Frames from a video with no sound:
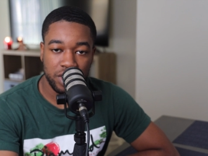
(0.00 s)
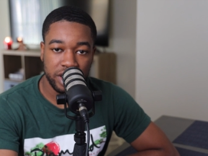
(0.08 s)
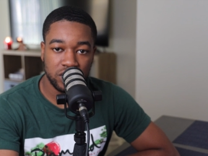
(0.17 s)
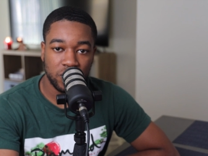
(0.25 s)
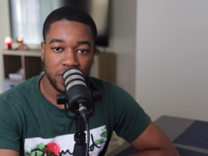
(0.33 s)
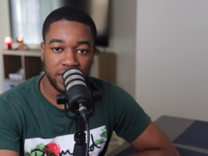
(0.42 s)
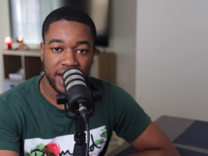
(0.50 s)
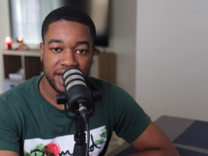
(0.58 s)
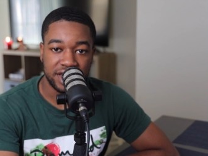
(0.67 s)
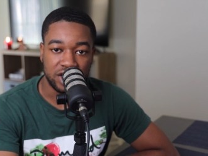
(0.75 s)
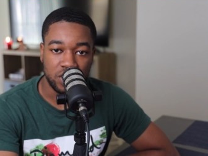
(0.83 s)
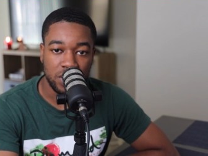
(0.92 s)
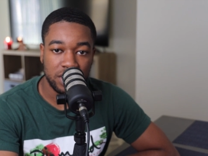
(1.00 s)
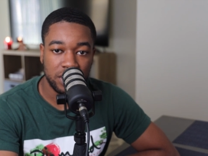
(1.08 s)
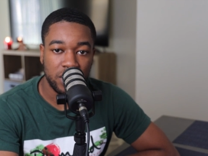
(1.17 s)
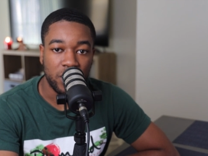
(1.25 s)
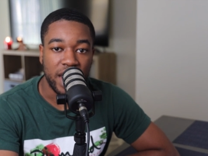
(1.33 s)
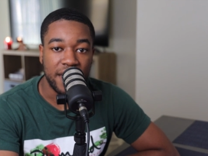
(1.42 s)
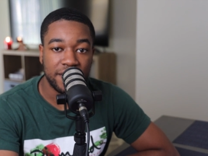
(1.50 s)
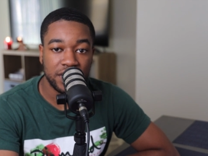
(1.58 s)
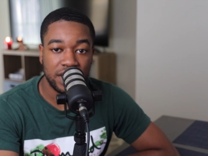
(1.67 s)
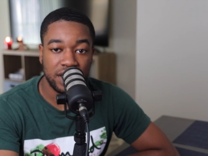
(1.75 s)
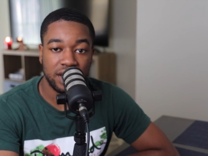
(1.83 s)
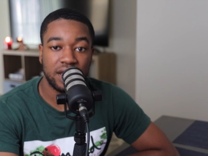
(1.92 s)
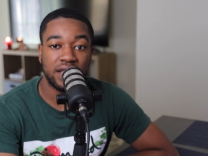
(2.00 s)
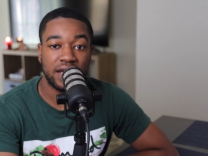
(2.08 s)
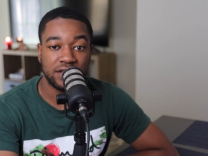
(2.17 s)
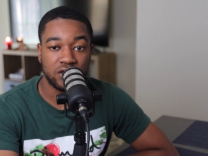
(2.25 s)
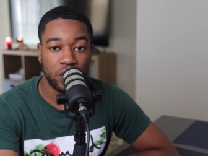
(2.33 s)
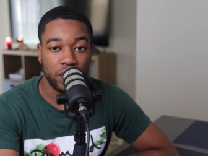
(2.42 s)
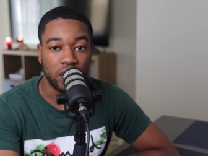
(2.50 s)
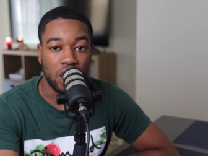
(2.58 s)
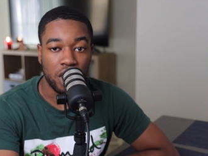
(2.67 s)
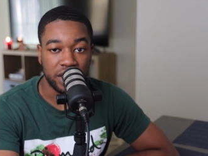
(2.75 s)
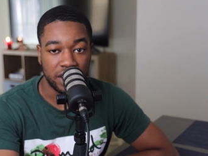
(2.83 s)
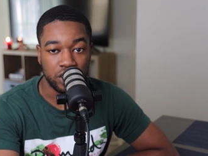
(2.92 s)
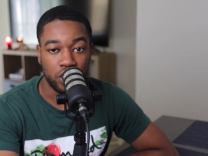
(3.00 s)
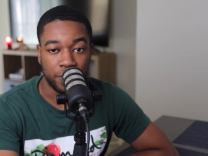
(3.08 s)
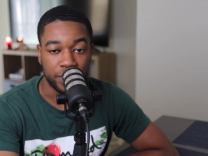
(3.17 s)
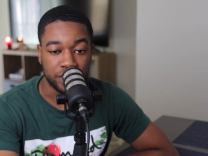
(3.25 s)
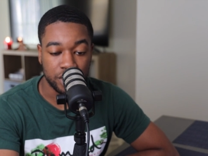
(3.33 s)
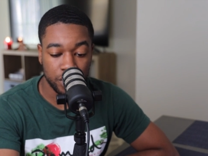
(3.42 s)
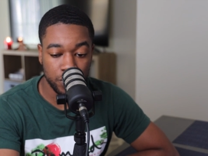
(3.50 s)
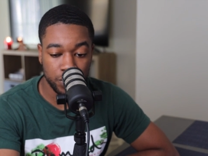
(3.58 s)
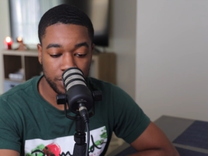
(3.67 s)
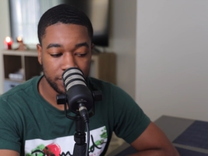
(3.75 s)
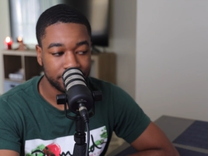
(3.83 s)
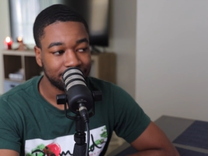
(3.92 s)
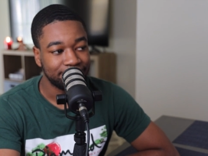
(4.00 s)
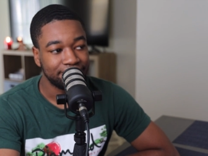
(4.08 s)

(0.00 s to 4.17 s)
you need to realize that you need to know everything that is going on in your platoon.